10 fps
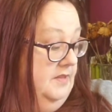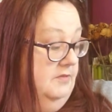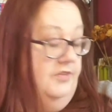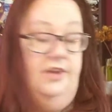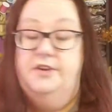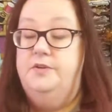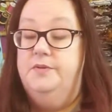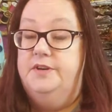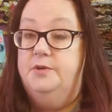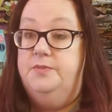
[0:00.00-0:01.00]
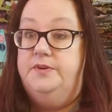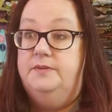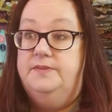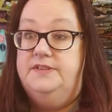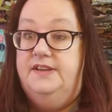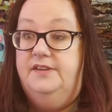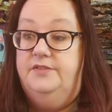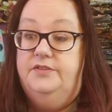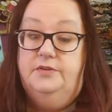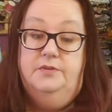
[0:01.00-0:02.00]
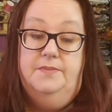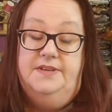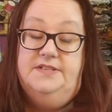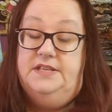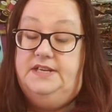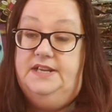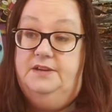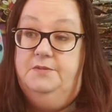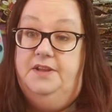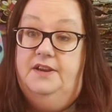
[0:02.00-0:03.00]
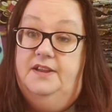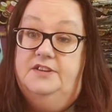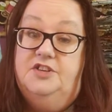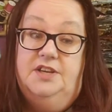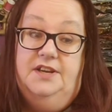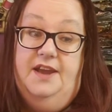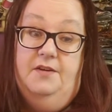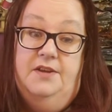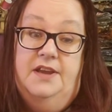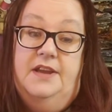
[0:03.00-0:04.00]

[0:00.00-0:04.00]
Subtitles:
There was a new one opened up in town, so my son and I went and had to check it out.